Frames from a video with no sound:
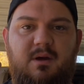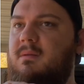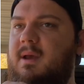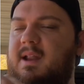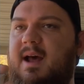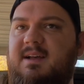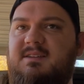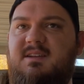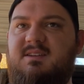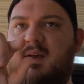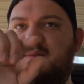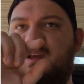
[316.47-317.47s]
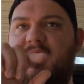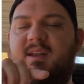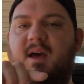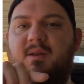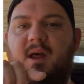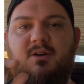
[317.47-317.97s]
it, it has these upside
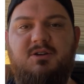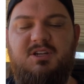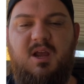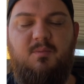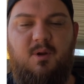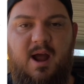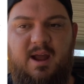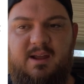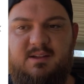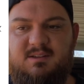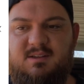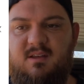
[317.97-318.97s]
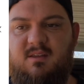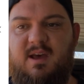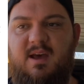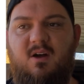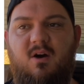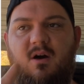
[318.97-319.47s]
down L-shaped brackets
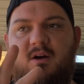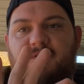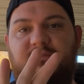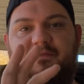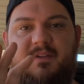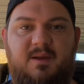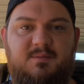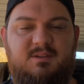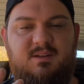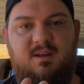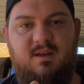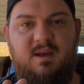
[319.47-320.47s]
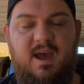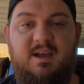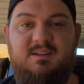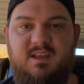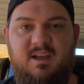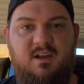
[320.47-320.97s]
that are flipped
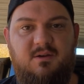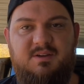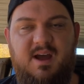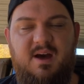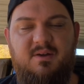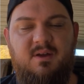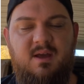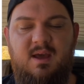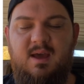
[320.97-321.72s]
as they go down.